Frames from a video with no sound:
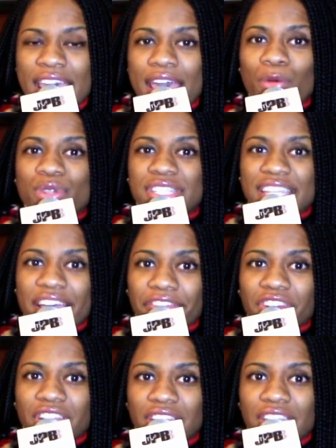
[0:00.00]
it was
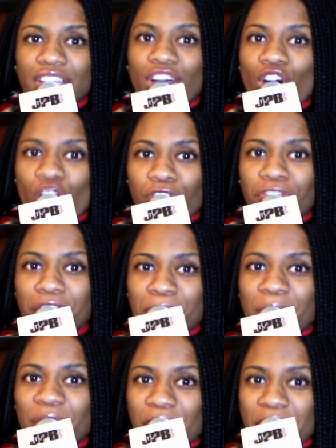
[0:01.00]
definitely the
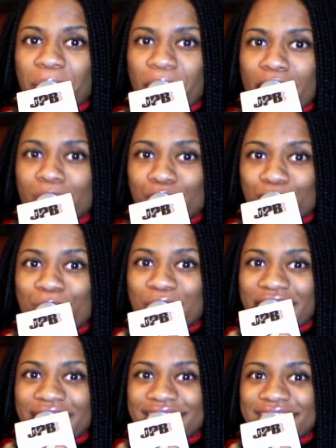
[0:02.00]
all-female hip-hop
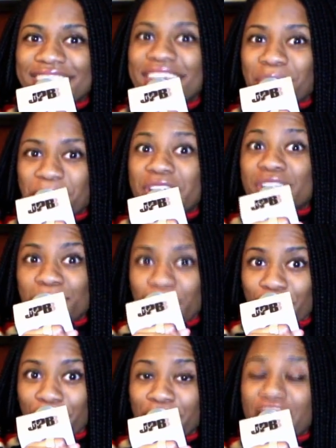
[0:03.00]
showcase in
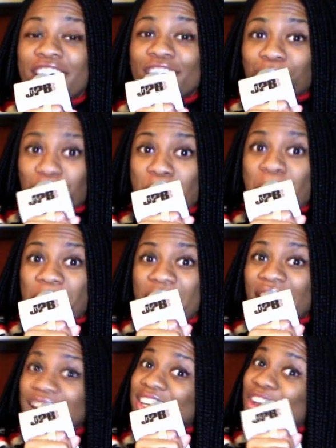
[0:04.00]
Pittsburgh, thrown
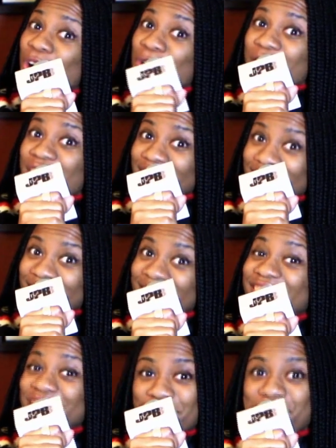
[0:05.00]
by no
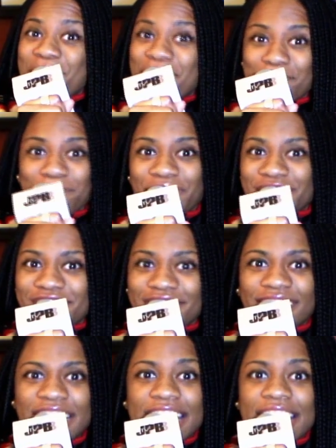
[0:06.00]
other than the Button
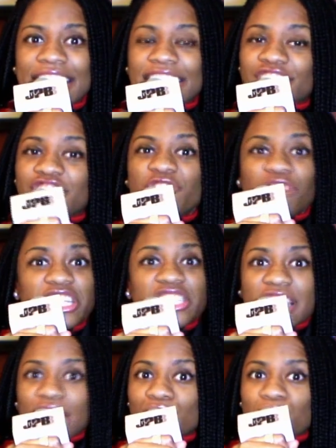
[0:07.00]
Pusher. She
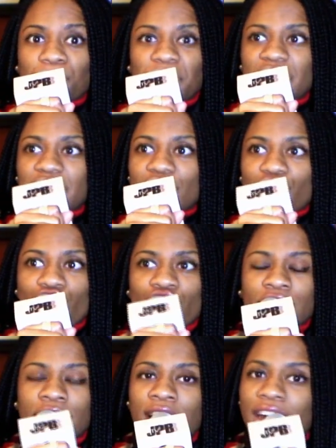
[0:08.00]
reached out to me
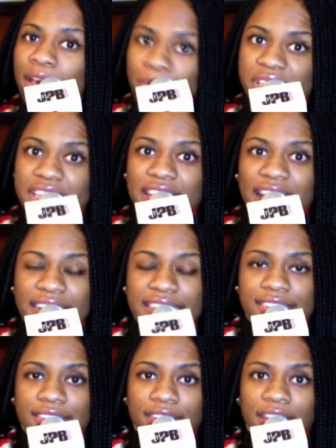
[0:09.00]
on MC Light's